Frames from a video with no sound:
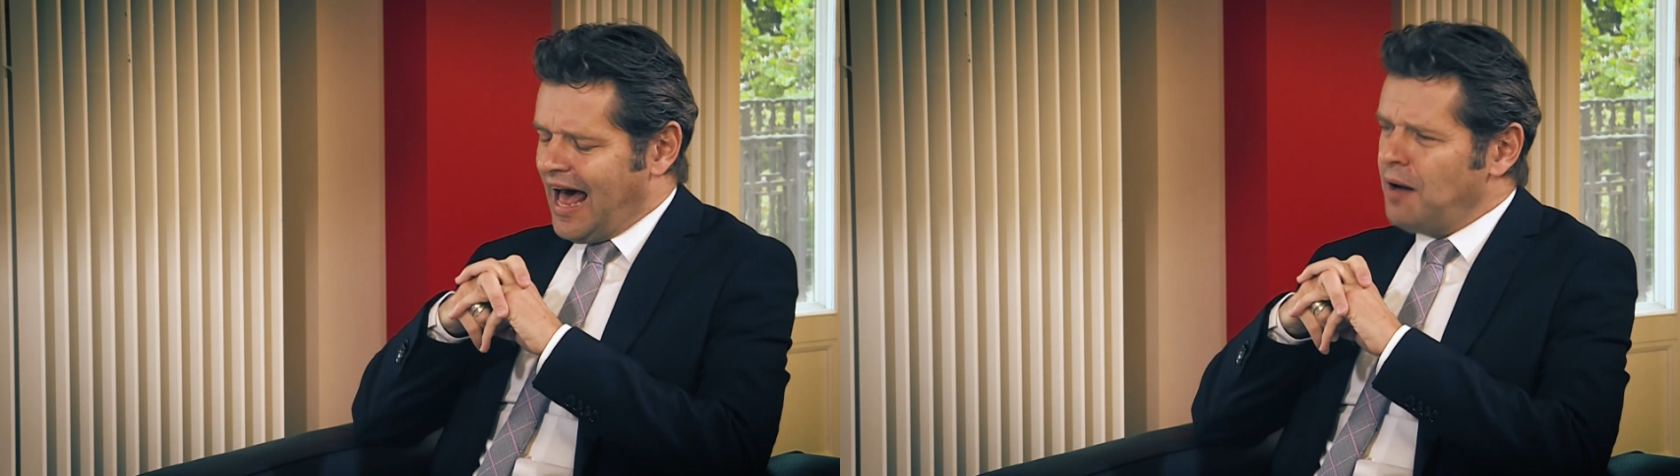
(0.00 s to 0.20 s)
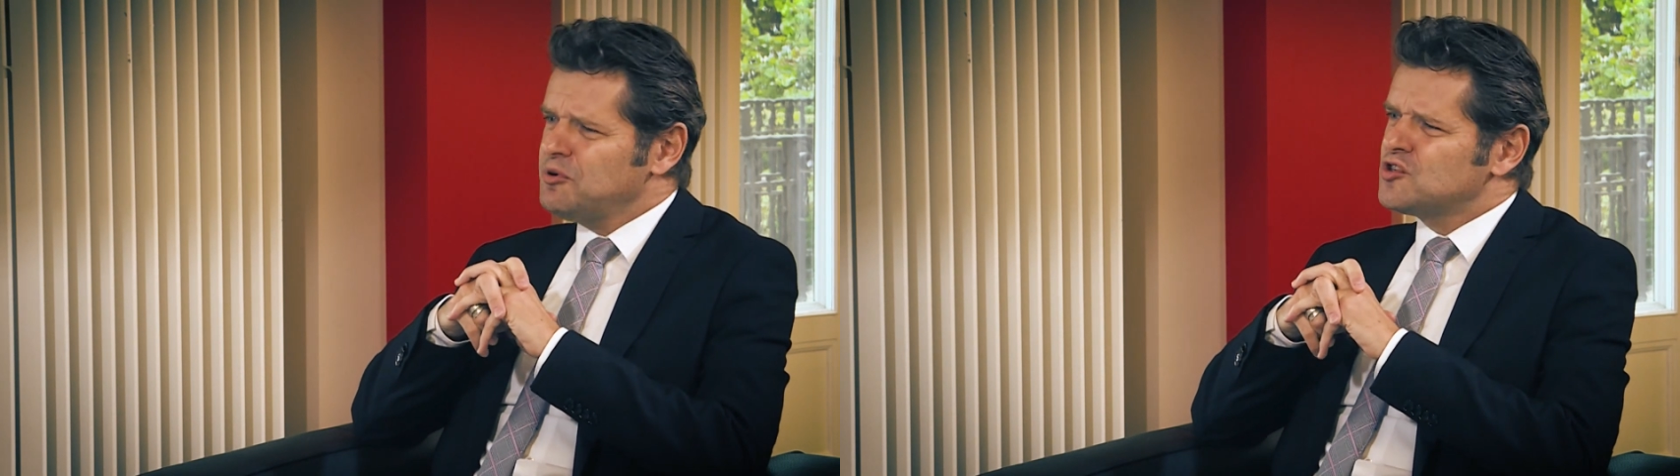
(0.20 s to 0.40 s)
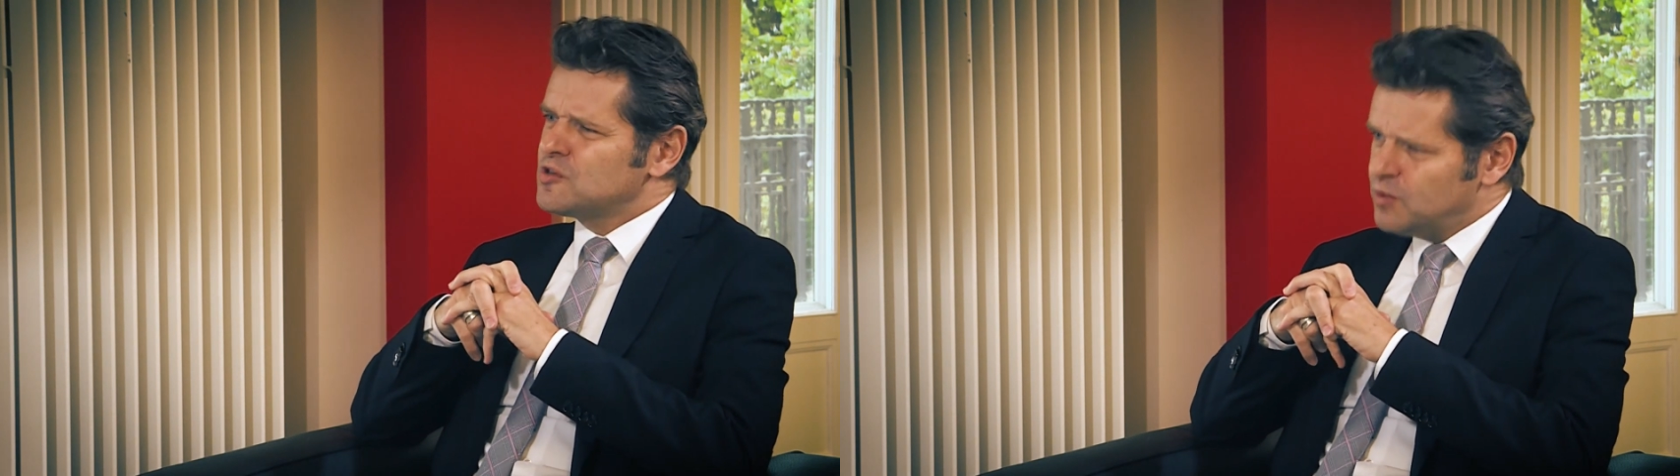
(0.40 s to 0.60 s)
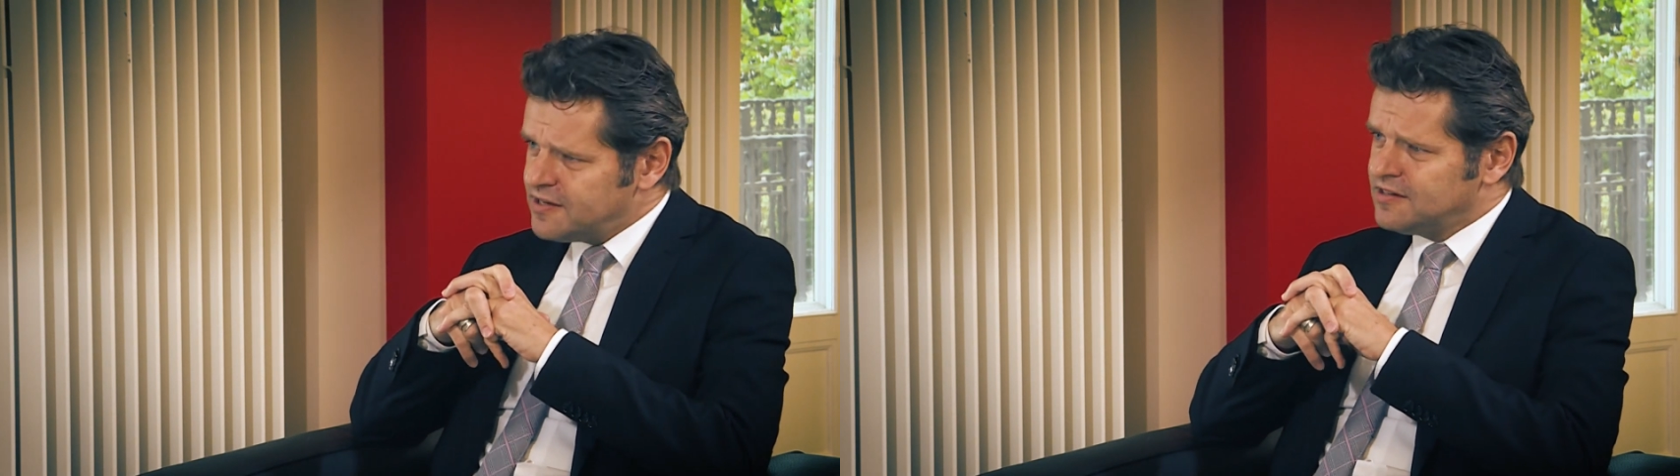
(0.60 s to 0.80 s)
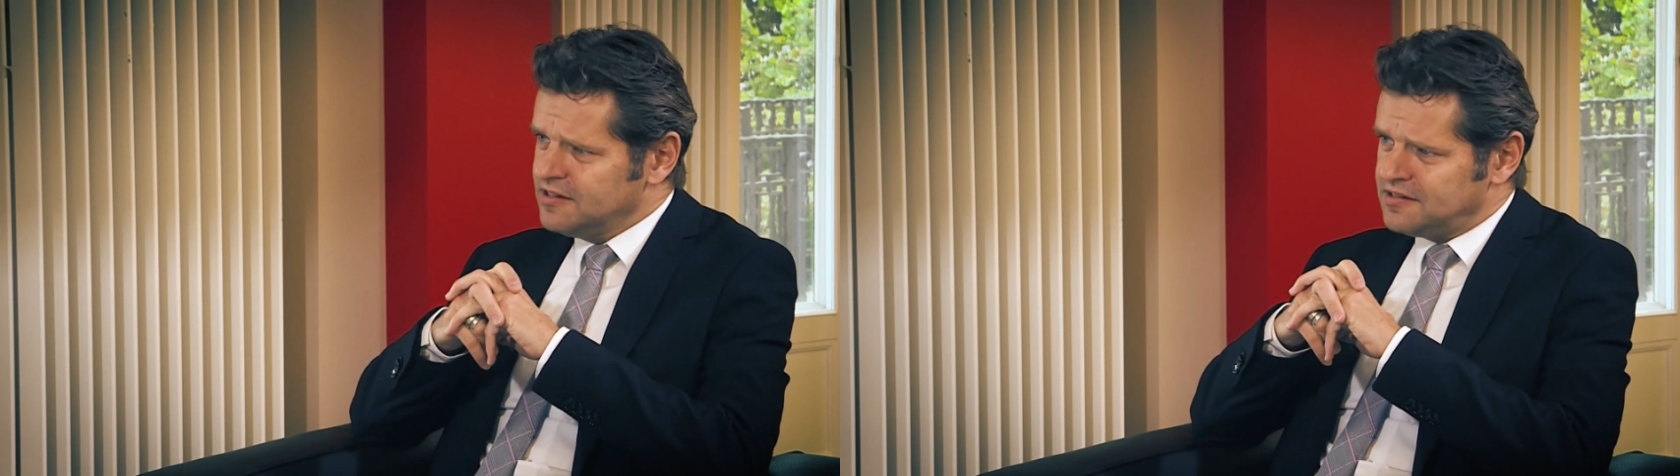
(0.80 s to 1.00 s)
How much
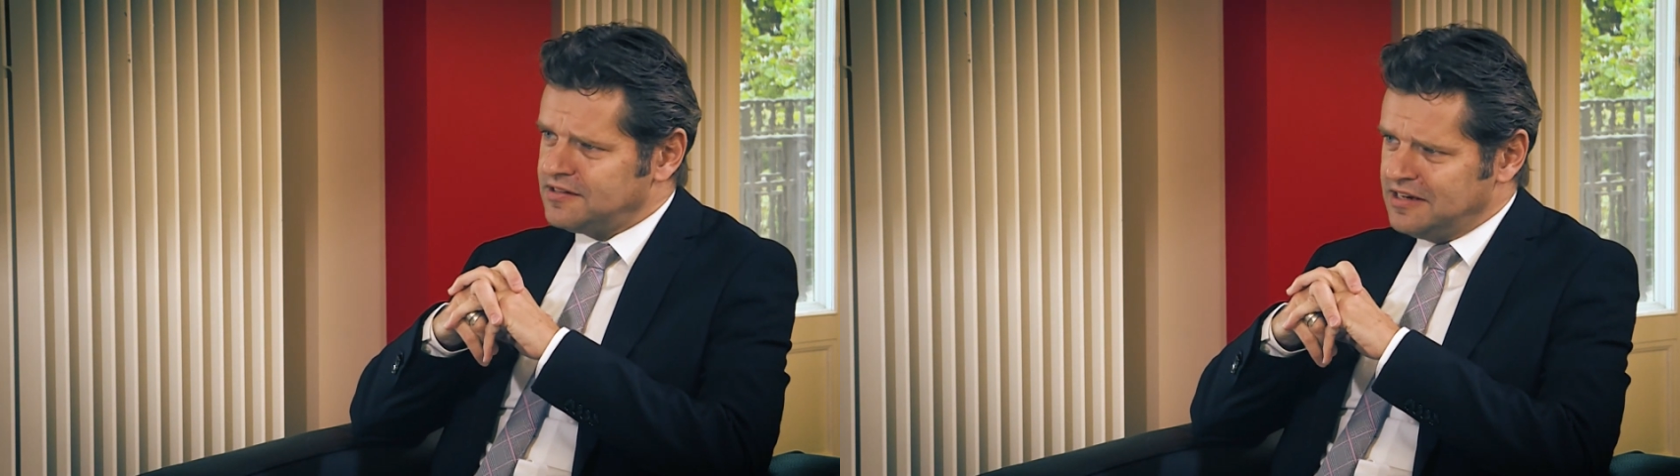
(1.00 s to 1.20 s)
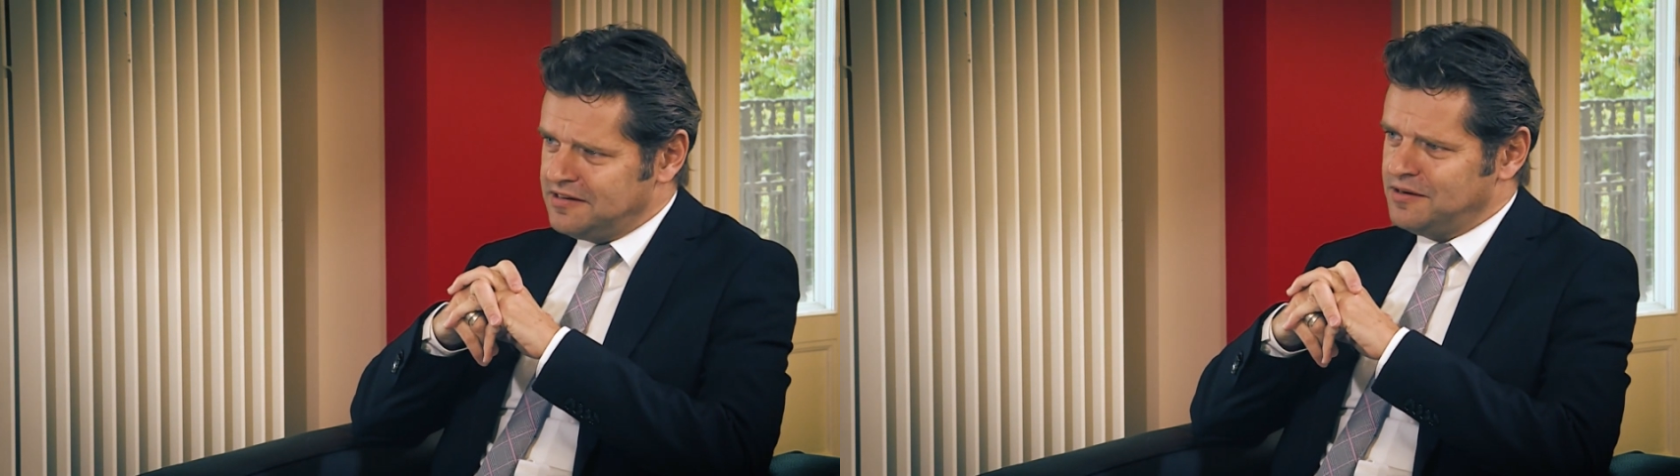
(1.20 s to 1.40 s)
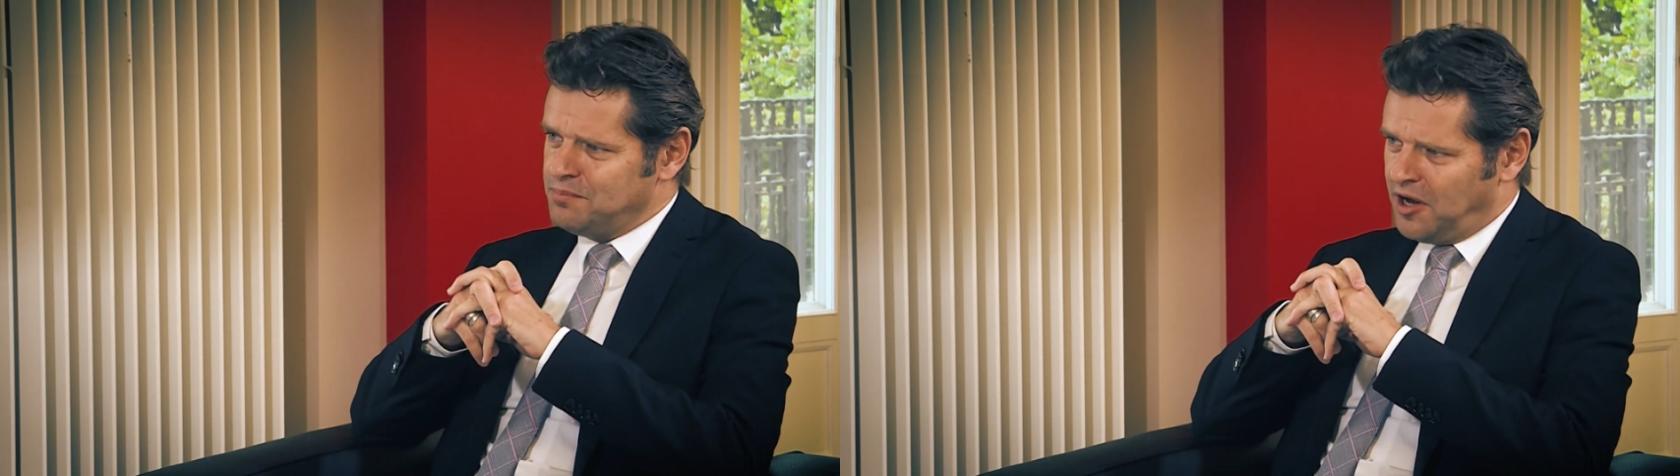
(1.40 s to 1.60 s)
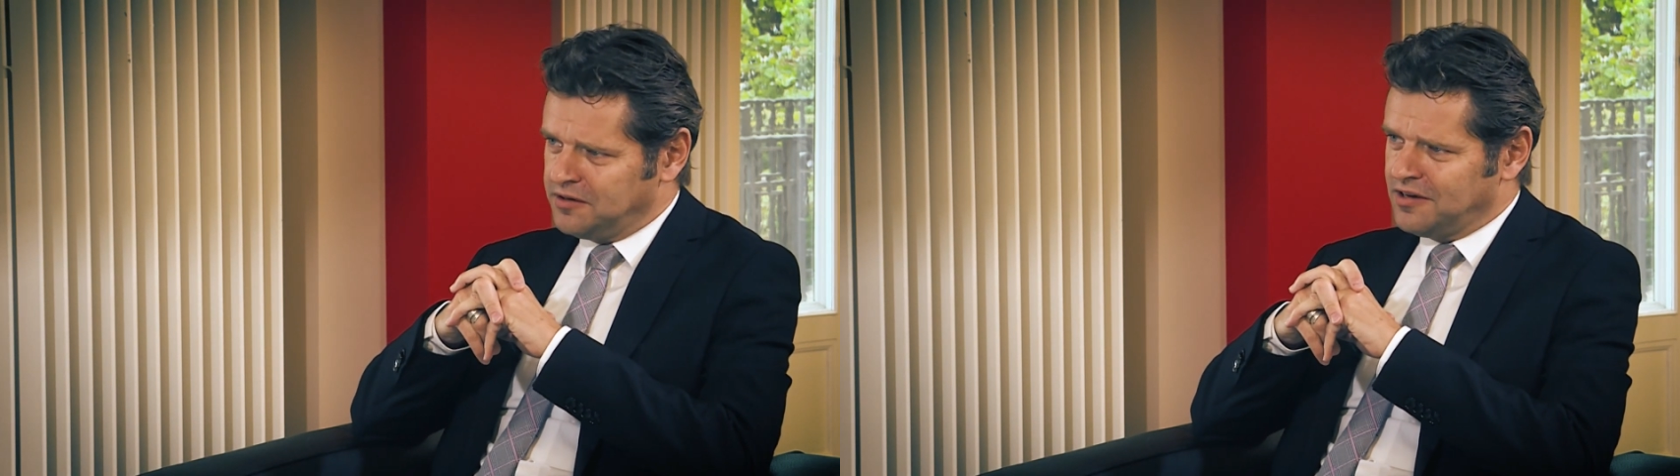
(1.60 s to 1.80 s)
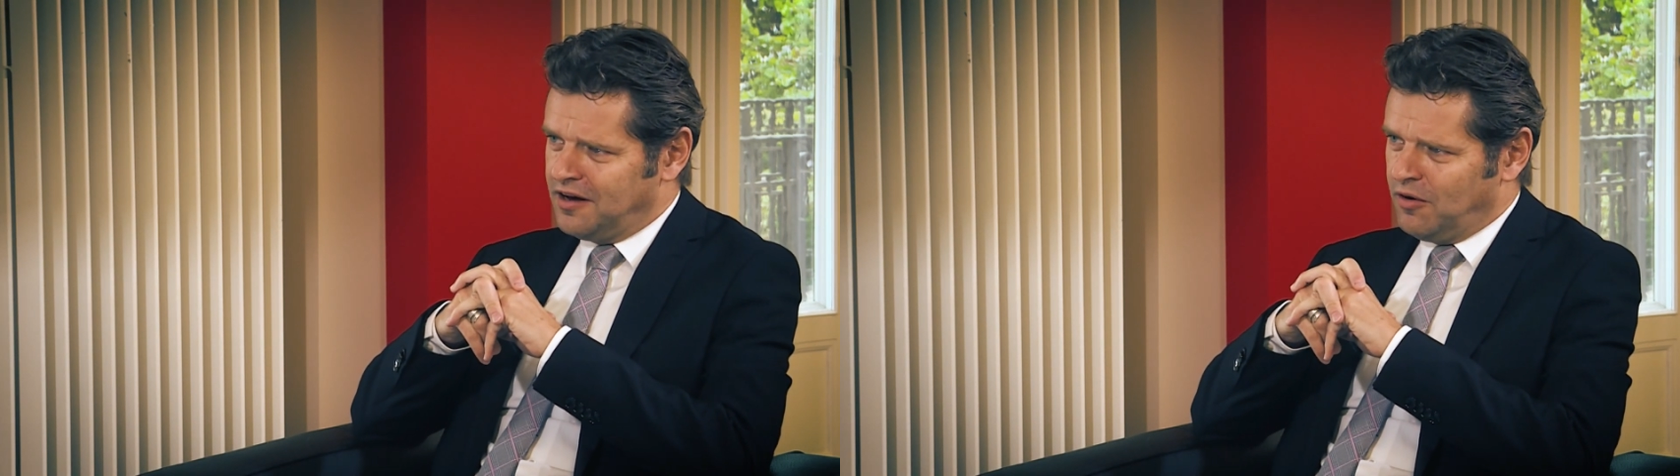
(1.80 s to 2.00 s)
Swissness is in Bata?